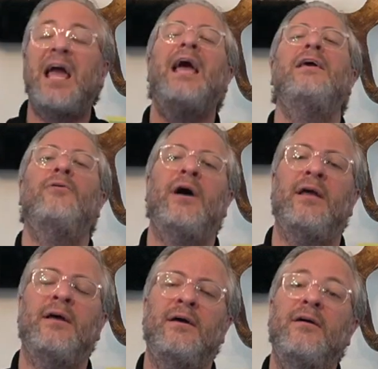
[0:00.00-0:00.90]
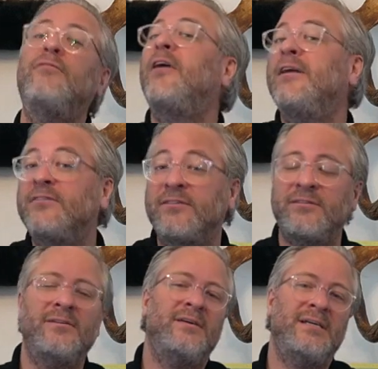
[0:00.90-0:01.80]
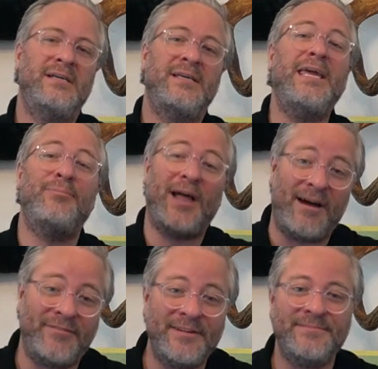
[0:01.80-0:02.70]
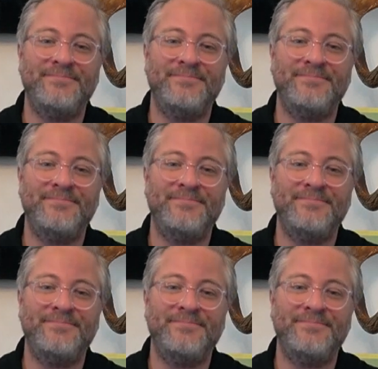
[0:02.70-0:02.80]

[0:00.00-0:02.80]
Anyway, friends, keep laughing.